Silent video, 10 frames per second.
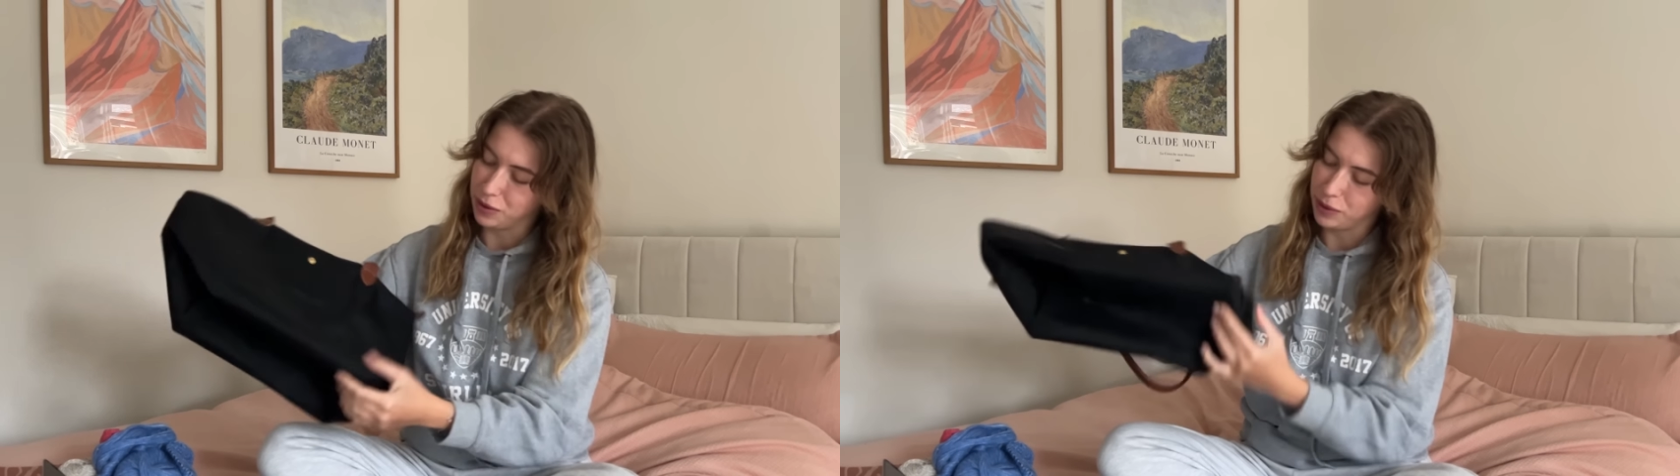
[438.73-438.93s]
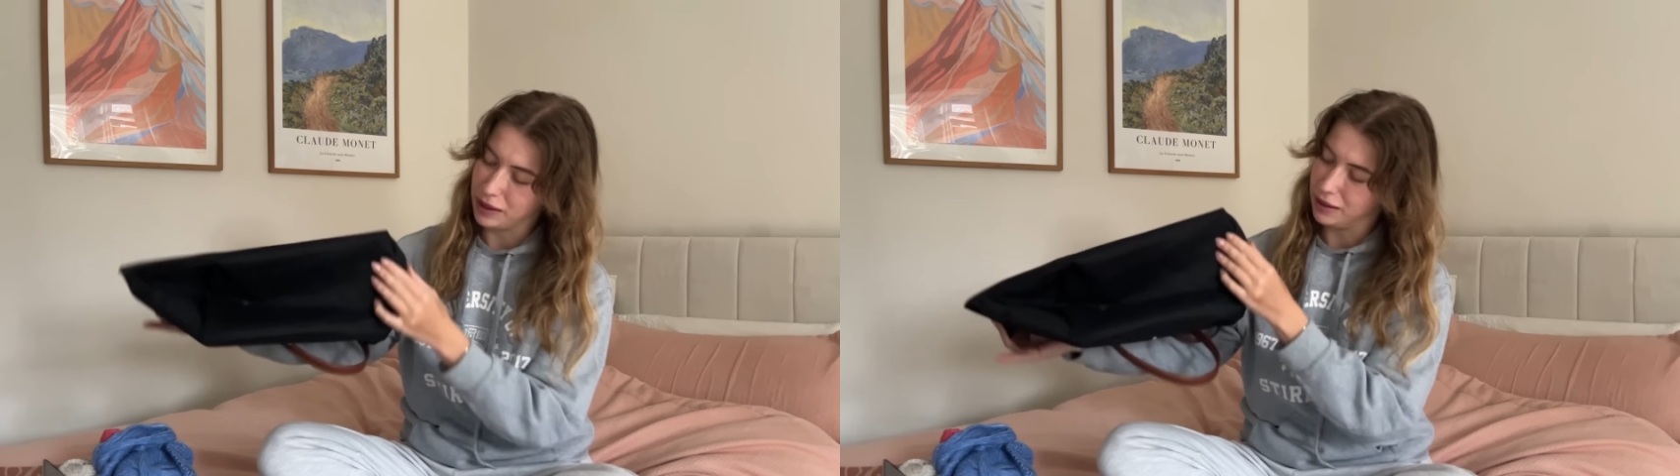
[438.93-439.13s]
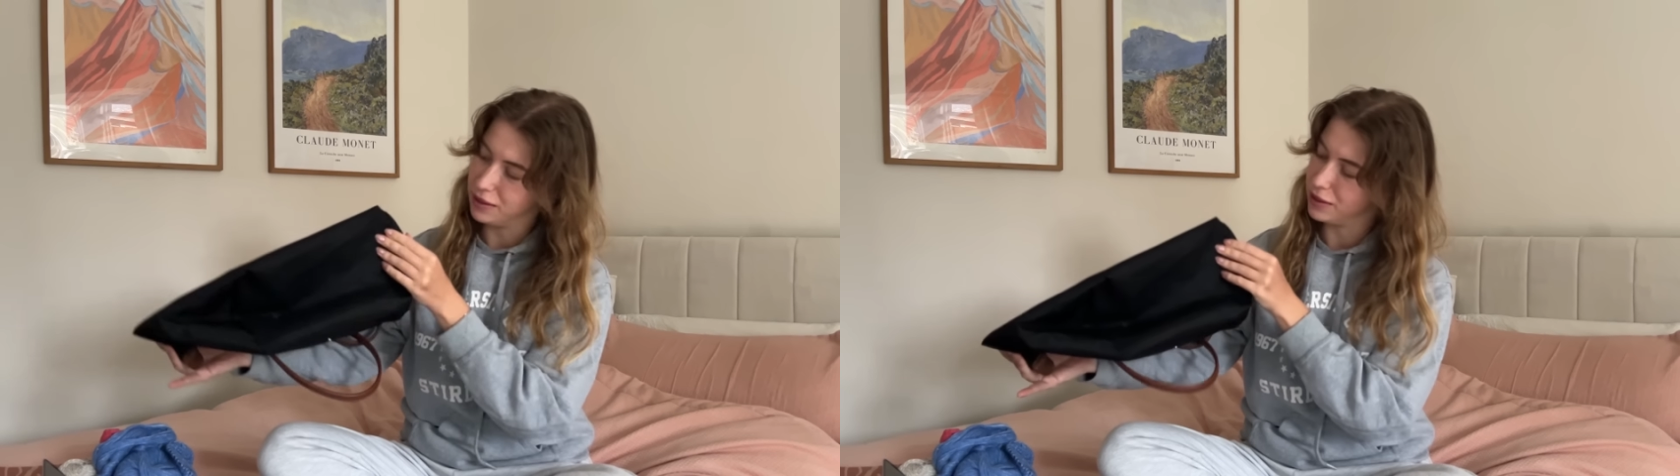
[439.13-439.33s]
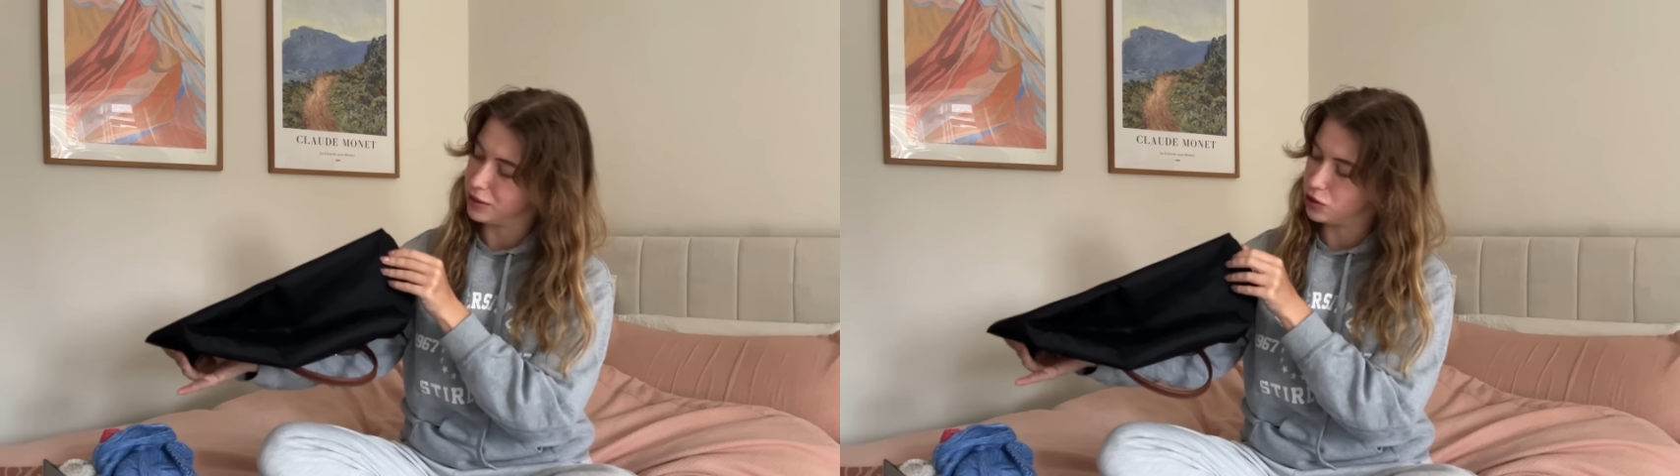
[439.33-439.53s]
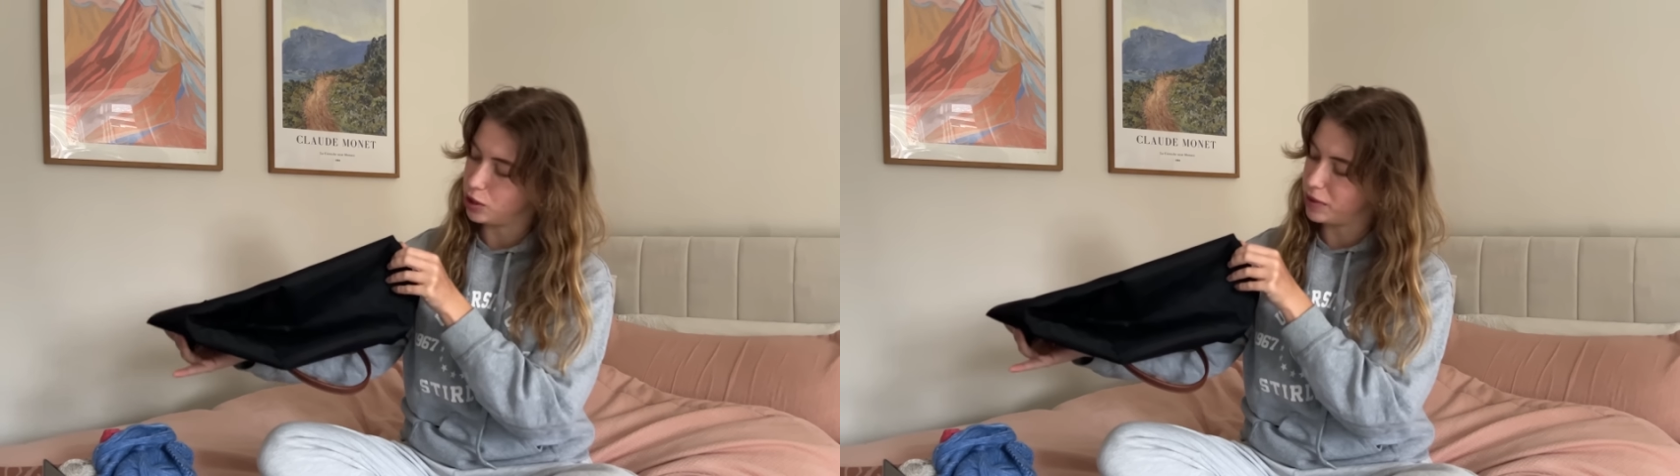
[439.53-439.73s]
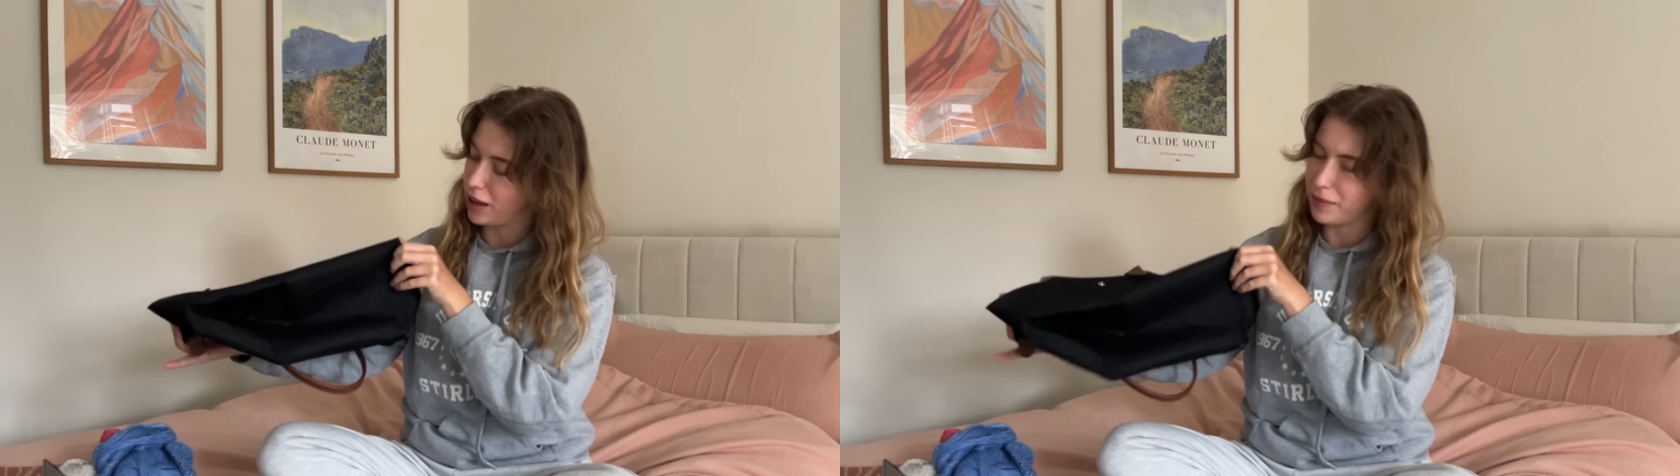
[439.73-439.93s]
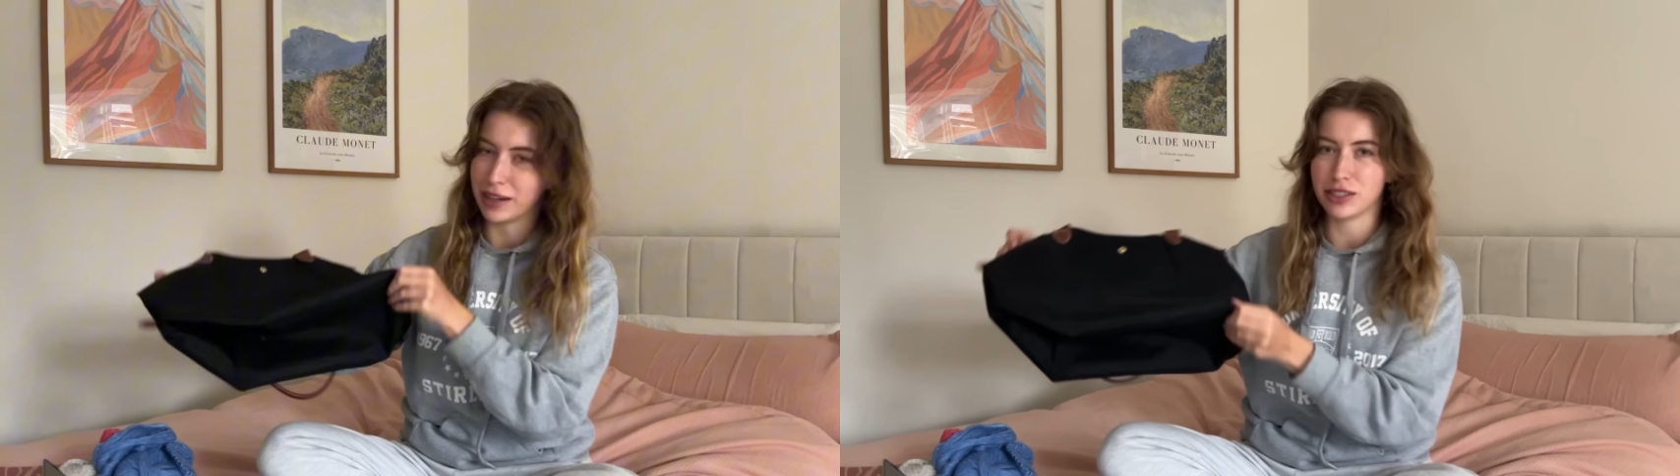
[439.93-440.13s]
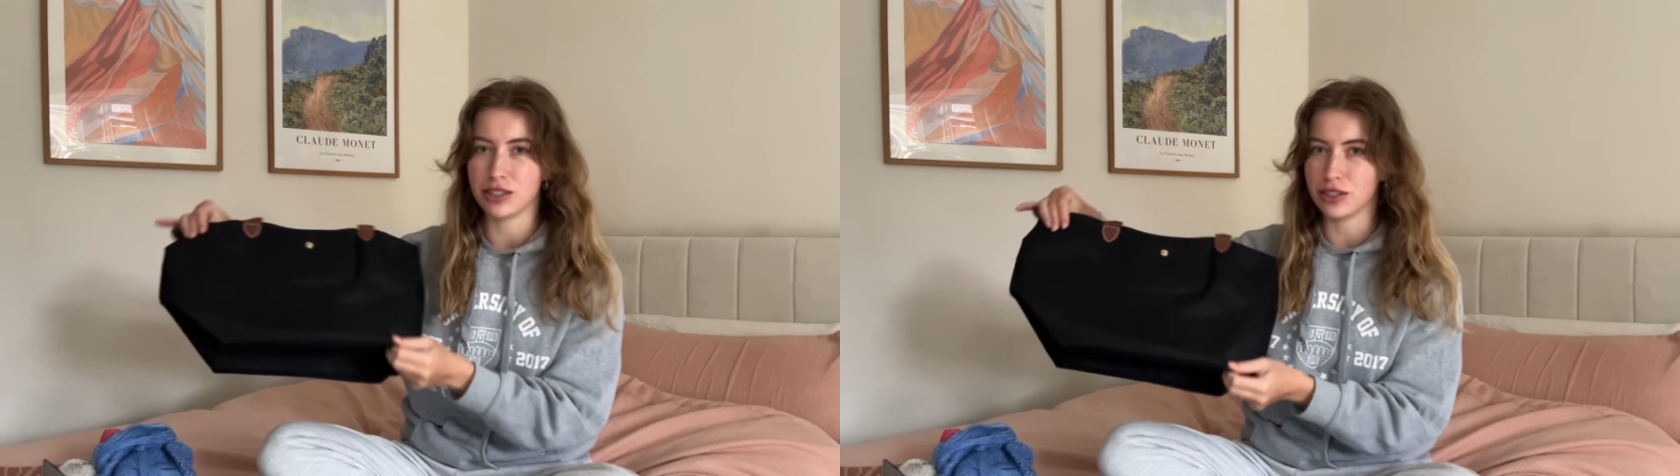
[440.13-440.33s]
with the job that I
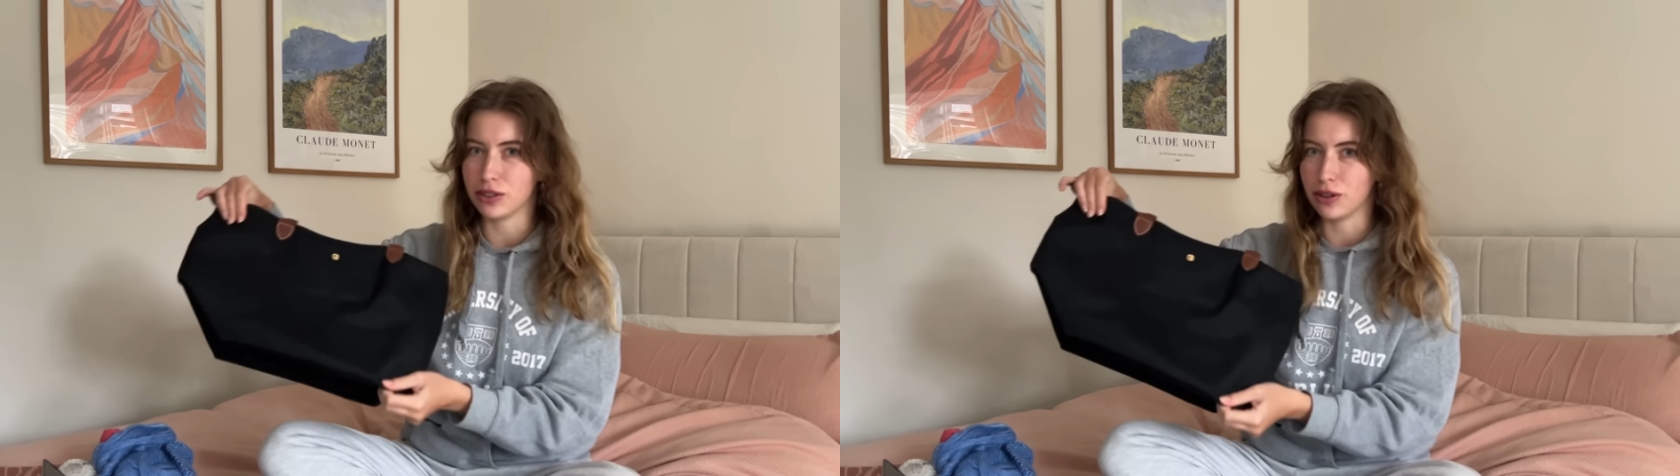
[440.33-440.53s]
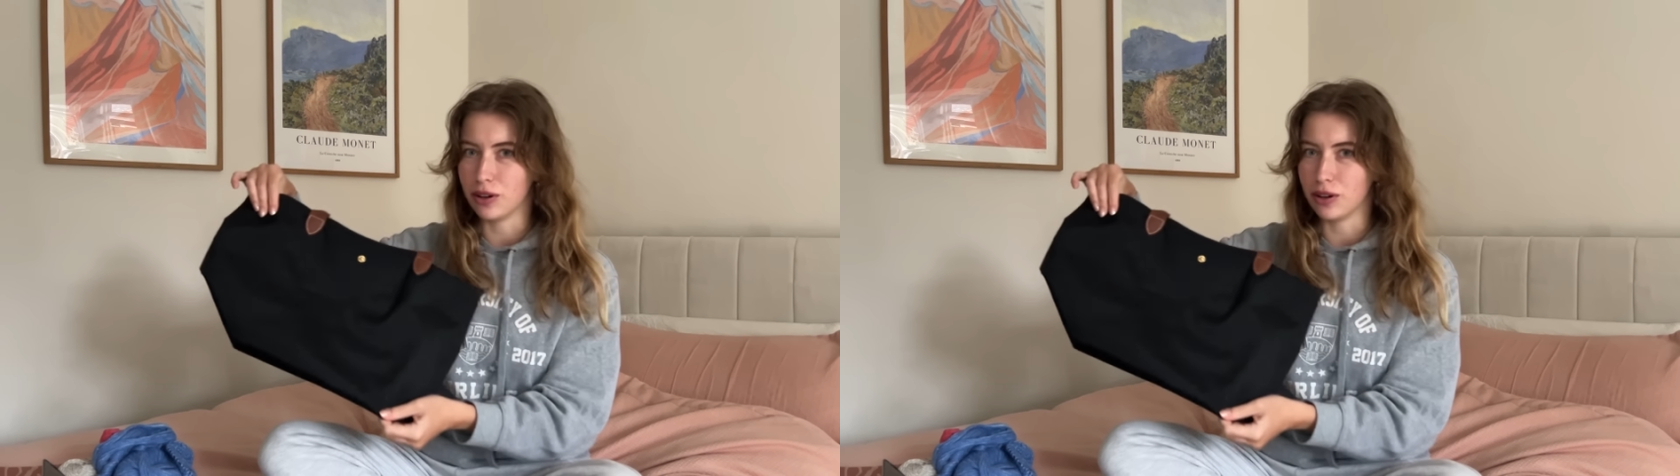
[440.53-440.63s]
managed to do